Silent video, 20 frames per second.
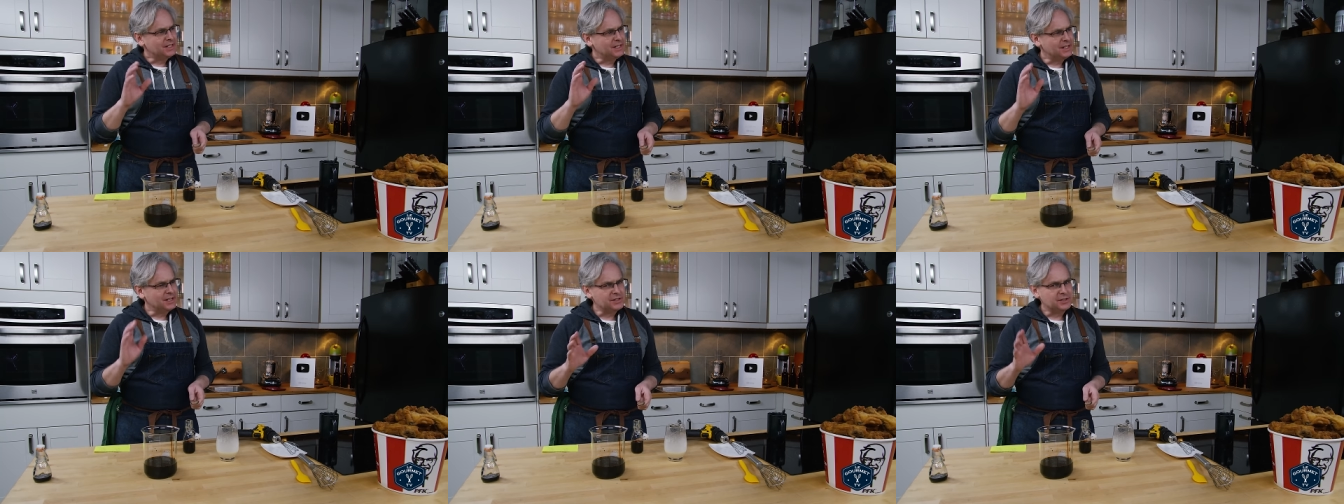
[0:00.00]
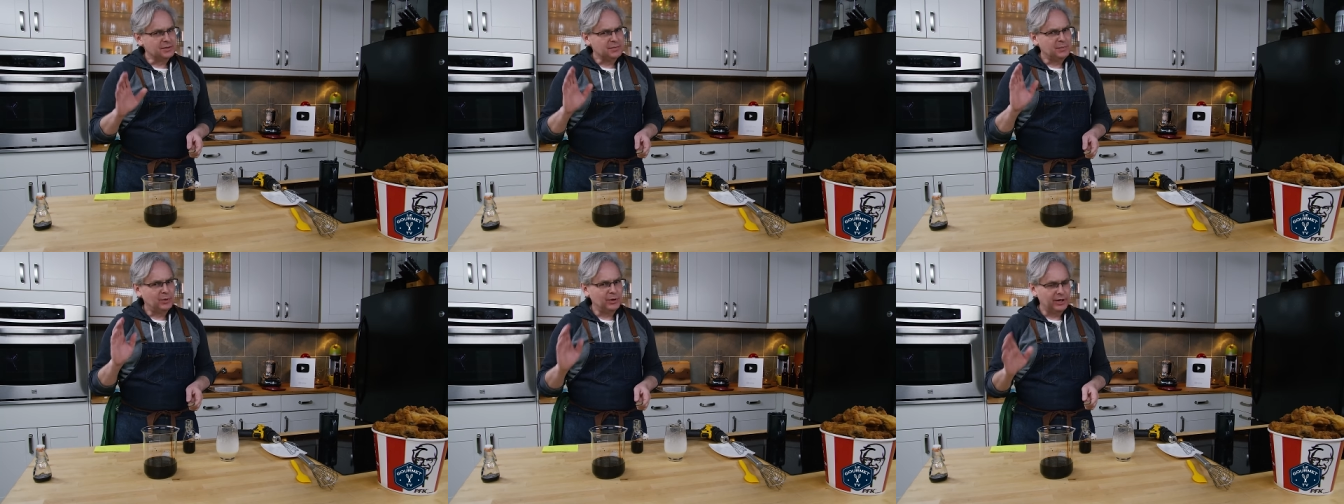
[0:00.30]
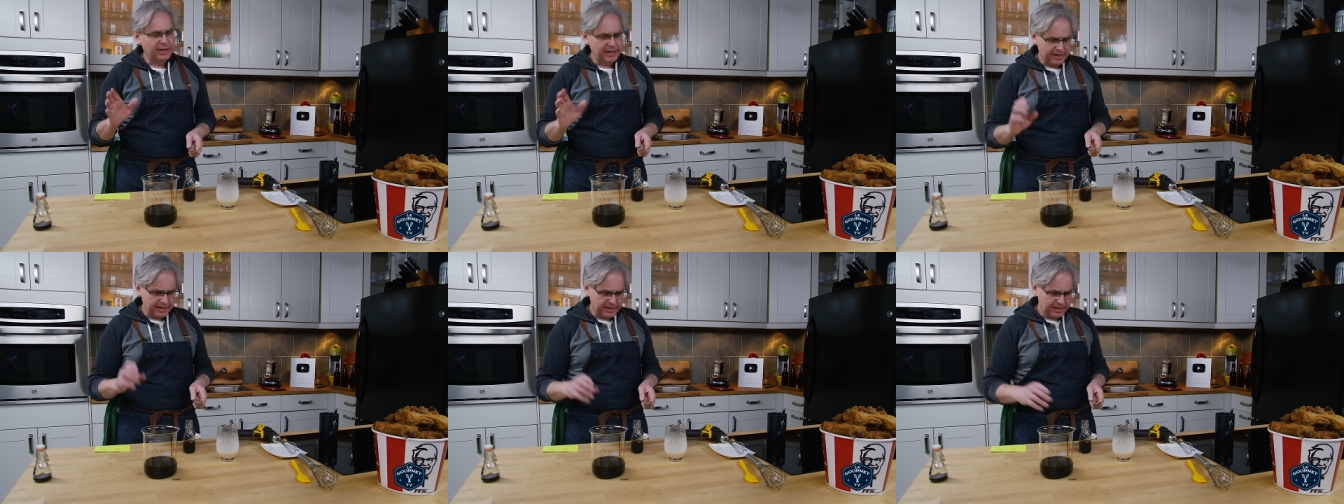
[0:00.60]
doesn't
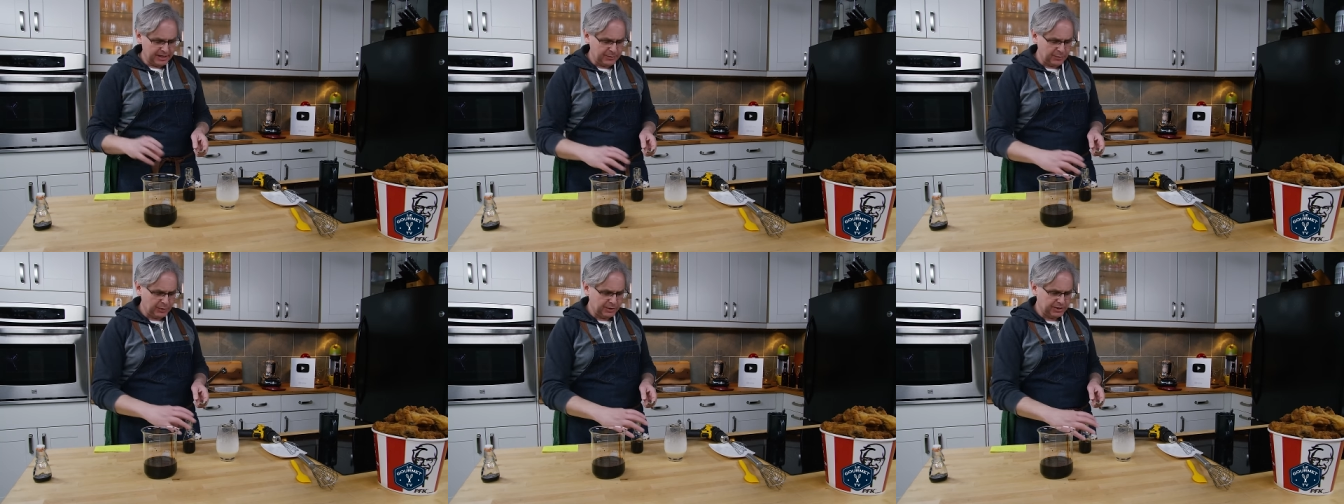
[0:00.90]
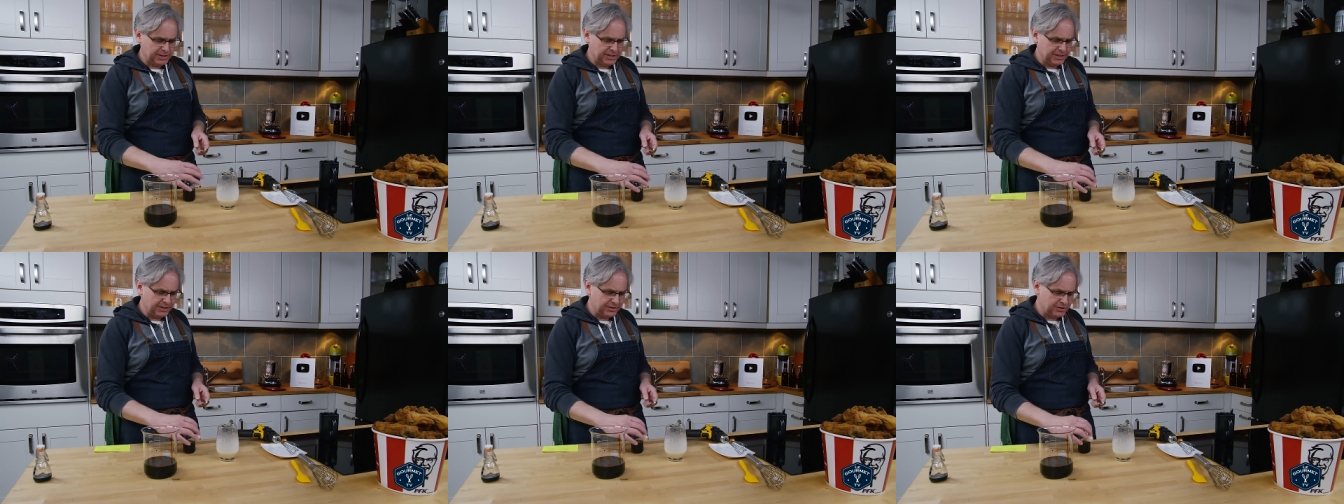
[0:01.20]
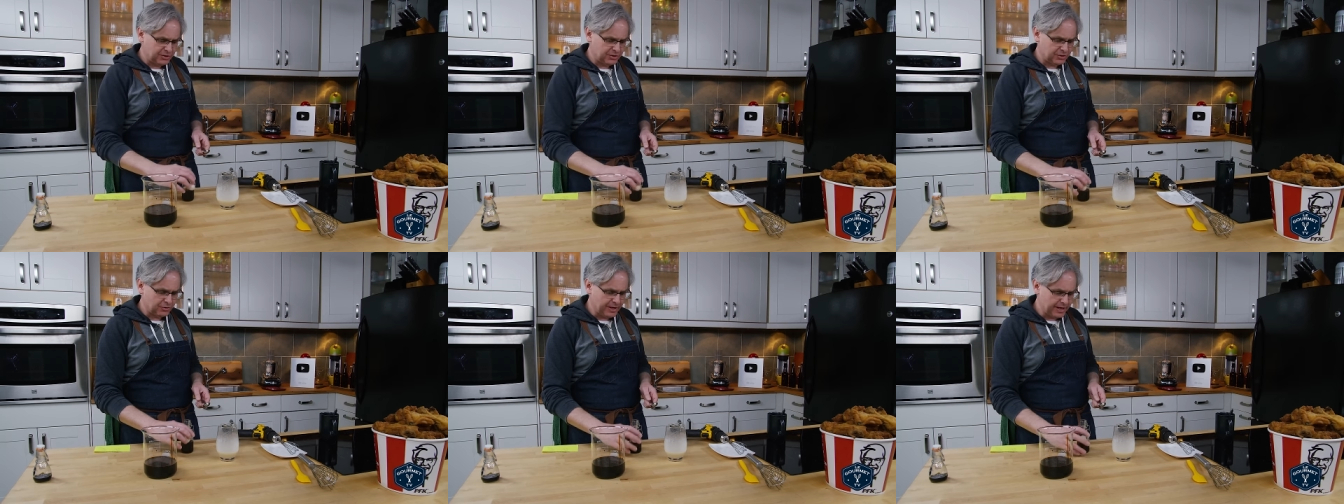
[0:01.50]
put it in, it puts in
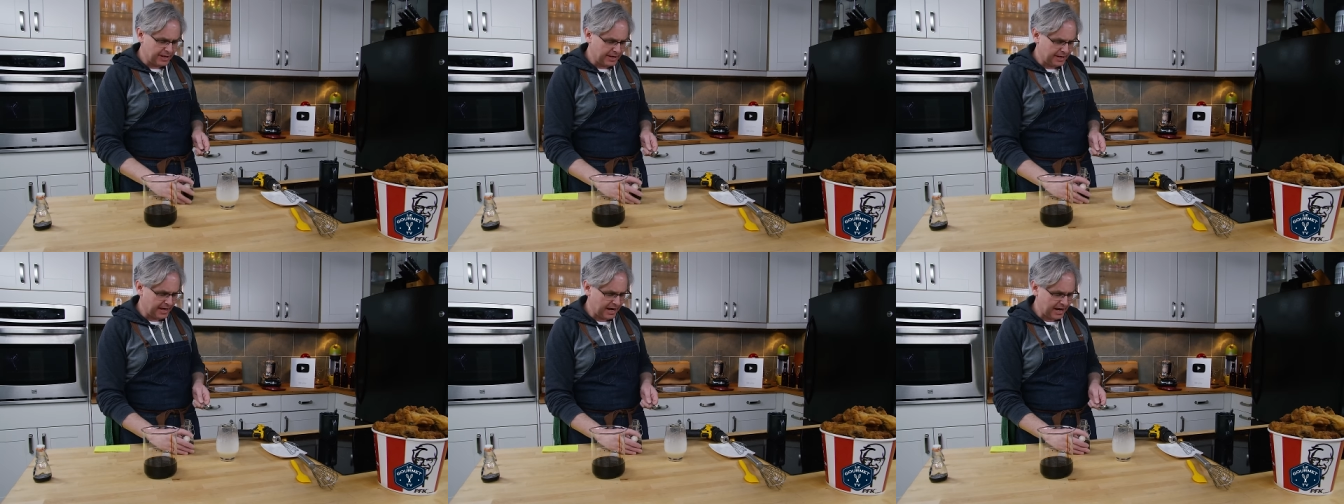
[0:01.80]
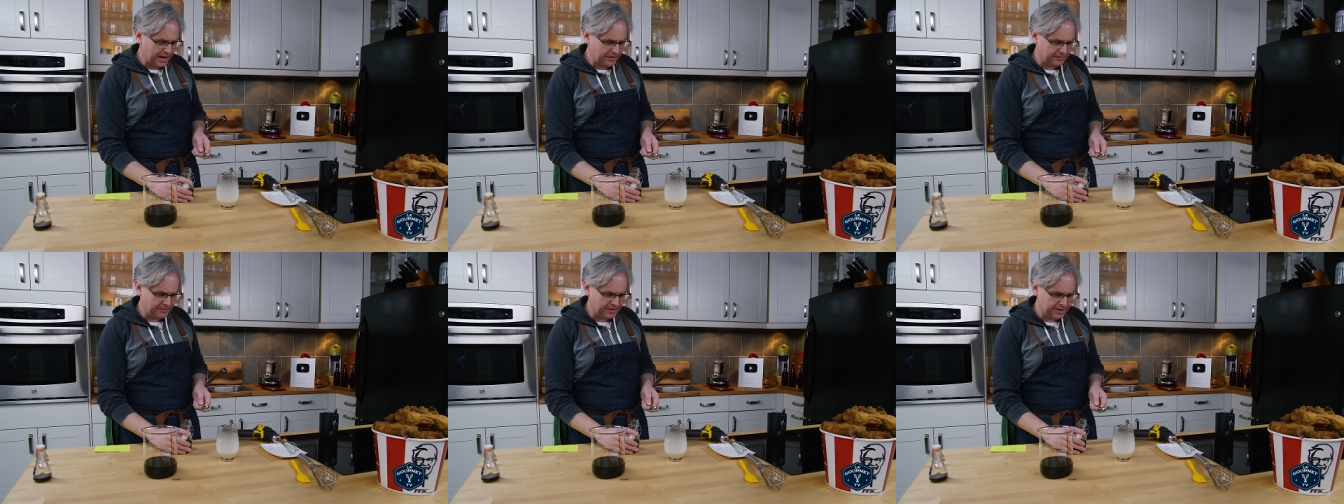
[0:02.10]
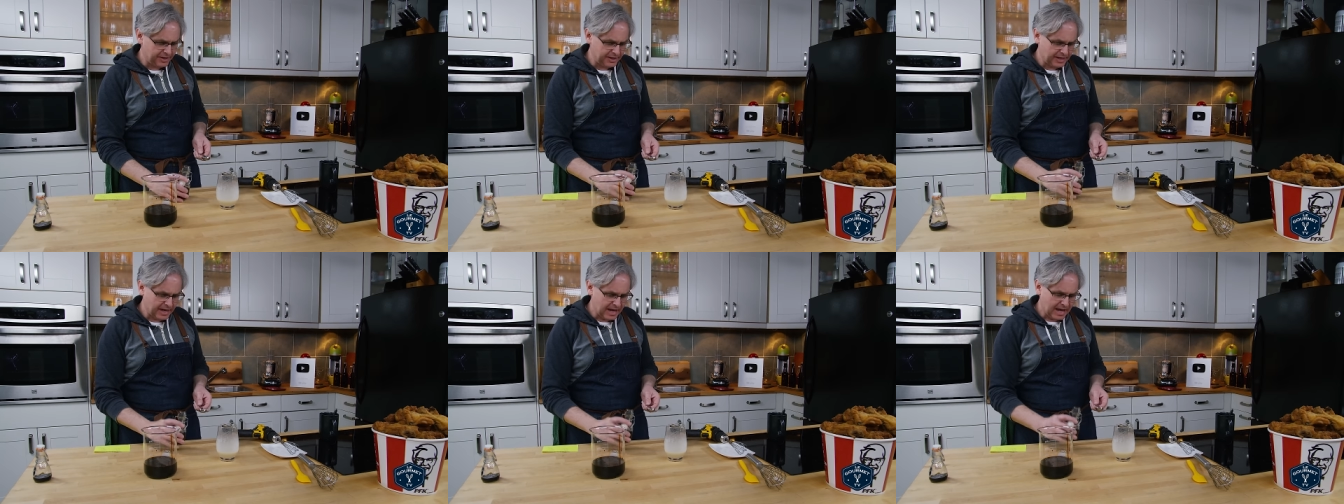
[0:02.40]
straight
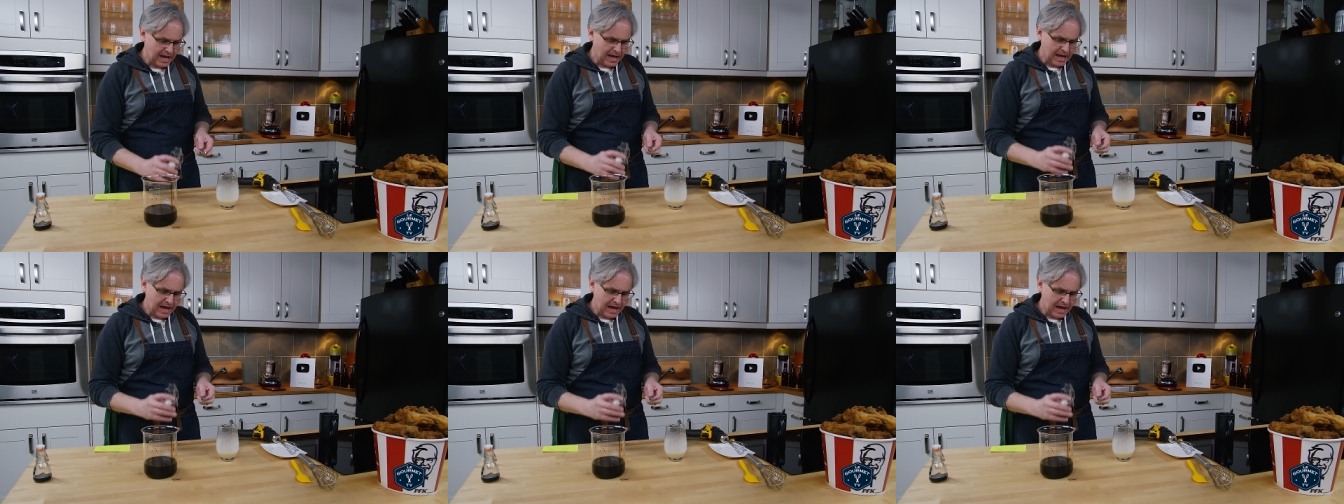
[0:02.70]
caffeine.